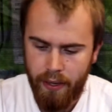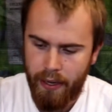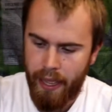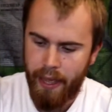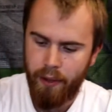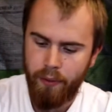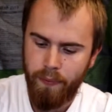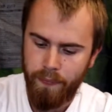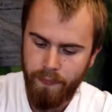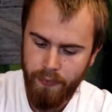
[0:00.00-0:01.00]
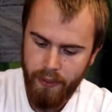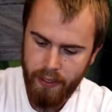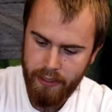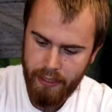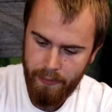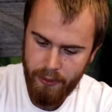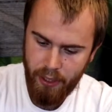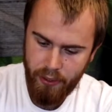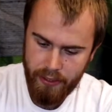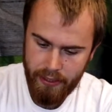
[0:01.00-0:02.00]
Now, some
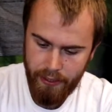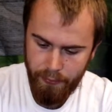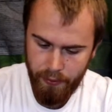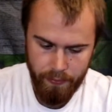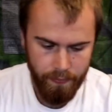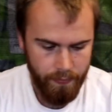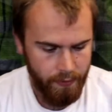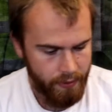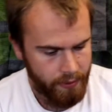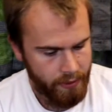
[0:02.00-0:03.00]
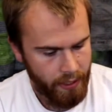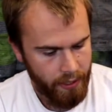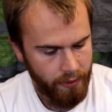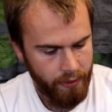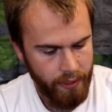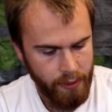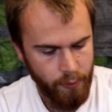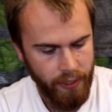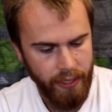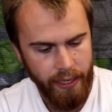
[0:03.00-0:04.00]
sockets are different. So this
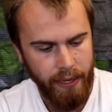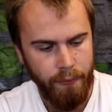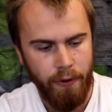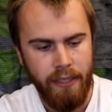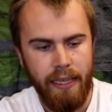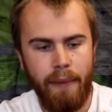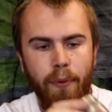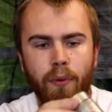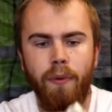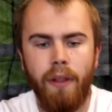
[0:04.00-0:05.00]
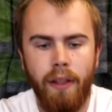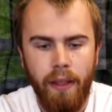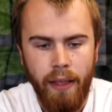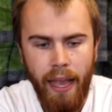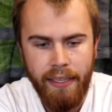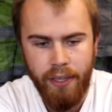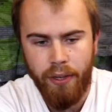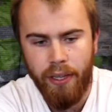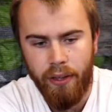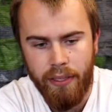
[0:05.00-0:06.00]
one here, for example, has
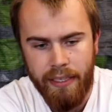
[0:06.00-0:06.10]
only got the